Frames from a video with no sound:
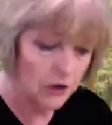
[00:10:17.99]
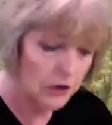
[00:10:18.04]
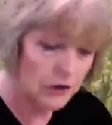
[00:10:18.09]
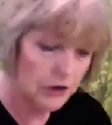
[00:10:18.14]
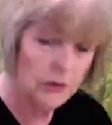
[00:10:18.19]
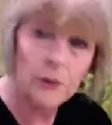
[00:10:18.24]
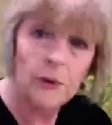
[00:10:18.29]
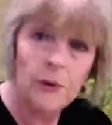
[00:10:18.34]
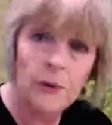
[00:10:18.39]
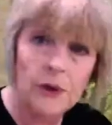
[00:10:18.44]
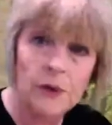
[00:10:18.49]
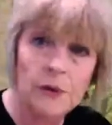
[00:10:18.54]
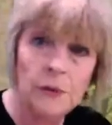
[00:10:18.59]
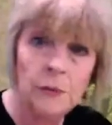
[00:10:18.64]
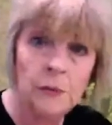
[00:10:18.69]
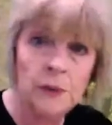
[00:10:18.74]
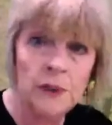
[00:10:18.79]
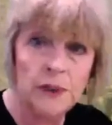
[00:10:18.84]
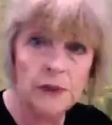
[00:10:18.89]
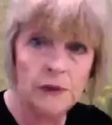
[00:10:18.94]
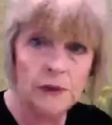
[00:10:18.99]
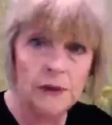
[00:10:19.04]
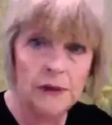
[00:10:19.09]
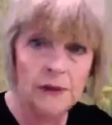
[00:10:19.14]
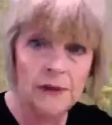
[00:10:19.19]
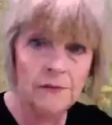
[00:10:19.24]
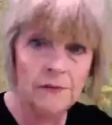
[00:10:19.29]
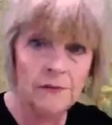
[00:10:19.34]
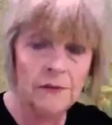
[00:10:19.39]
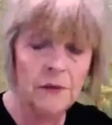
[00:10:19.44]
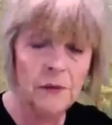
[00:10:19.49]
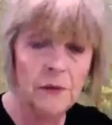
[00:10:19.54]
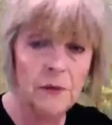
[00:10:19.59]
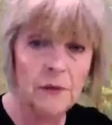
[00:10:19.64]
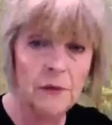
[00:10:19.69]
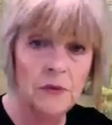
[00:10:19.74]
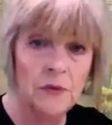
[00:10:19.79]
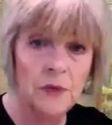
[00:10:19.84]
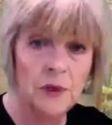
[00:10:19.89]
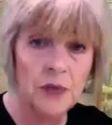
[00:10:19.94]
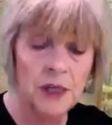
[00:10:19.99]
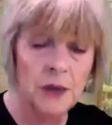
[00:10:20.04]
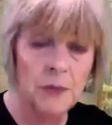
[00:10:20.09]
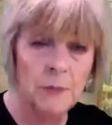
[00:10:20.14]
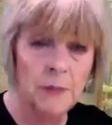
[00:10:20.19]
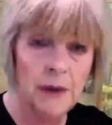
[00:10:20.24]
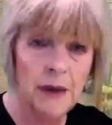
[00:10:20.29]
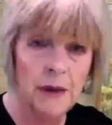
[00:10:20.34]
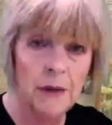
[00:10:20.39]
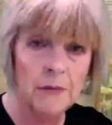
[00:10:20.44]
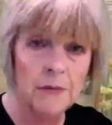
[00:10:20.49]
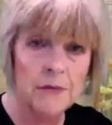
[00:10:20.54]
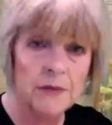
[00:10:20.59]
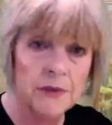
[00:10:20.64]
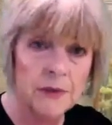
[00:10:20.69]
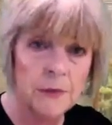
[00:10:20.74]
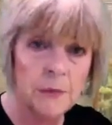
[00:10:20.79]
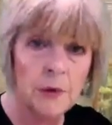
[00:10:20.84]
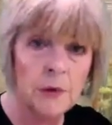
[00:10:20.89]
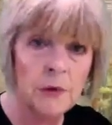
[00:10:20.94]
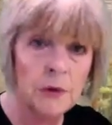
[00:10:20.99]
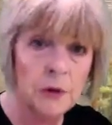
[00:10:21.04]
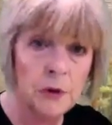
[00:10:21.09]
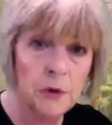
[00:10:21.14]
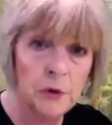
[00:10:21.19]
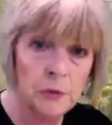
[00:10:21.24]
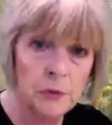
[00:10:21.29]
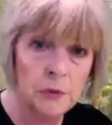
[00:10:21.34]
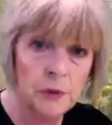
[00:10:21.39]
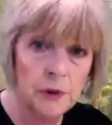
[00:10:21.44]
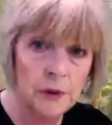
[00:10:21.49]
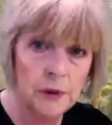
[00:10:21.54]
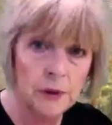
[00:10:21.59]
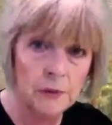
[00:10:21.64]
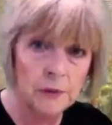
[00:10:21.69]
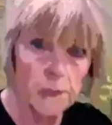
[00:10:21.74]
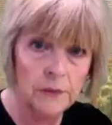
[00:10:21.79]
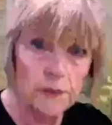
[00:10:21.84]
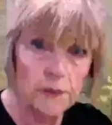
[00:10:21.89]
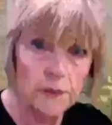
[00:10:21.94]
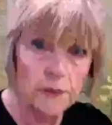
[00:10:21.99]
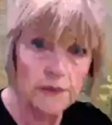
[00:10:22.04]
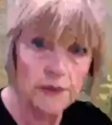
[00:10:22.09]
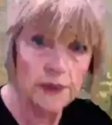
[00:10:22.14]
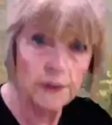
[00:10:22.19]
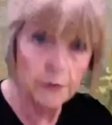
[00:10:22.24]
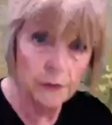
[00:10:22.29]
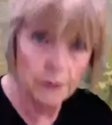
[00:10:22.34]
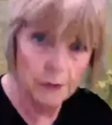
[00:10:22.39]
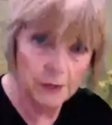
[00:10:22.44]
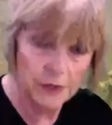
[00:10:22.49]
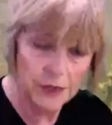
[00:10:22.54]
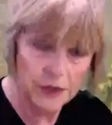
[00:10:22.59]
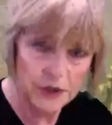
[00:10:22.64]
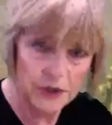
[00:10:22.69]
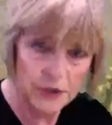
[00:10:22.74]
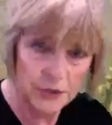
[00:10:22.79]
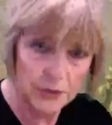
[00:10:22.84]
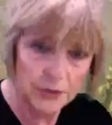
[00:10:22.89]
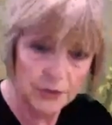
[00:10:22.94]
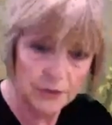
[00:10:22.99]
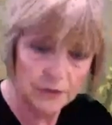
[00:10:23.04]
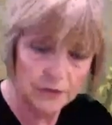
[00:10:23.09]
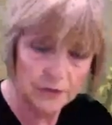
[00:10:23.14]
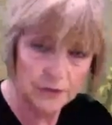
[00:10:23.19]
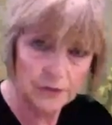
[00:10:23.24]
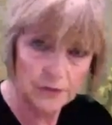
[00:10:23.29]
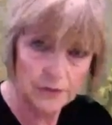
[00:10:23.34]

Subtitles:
you are on a winner if you can think about someone that you know that it reminds you of.